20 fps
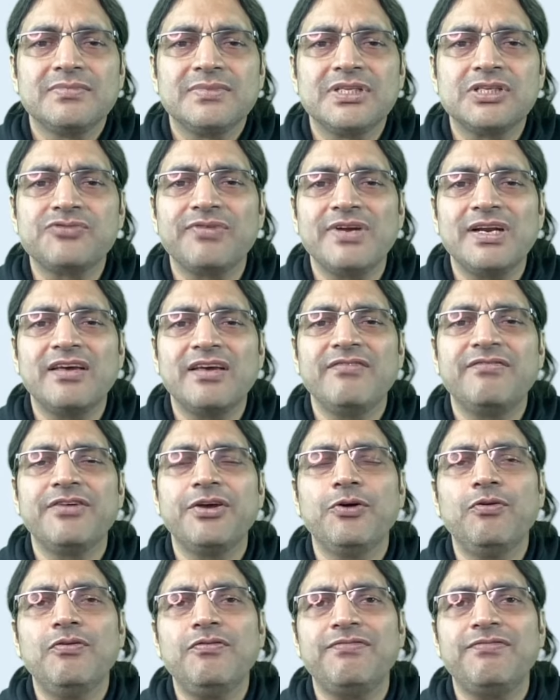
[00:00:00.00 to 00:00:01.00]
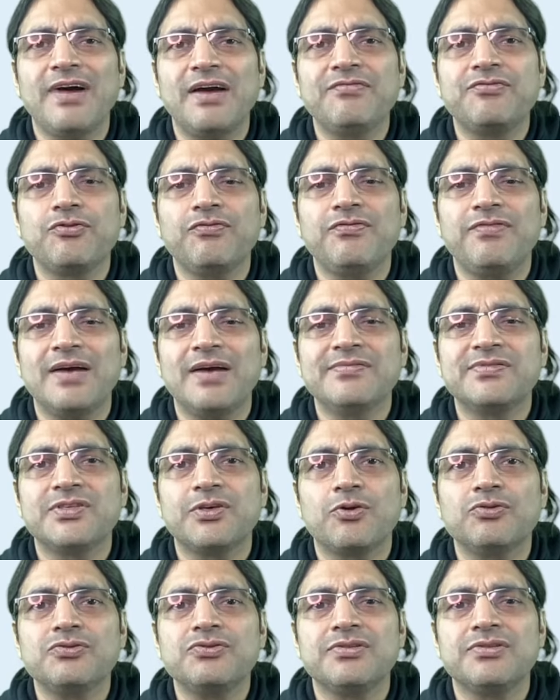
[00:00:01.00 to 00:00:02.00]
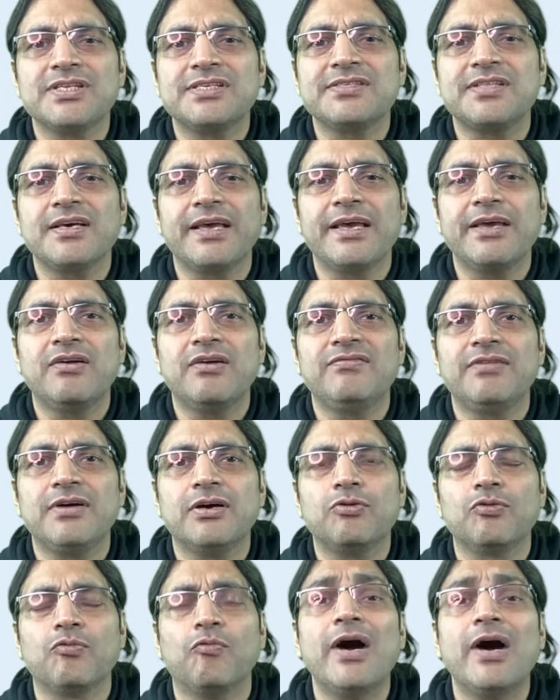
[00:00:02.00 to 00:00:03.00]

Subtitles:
This will give you 5250. So this is the gain of Arun.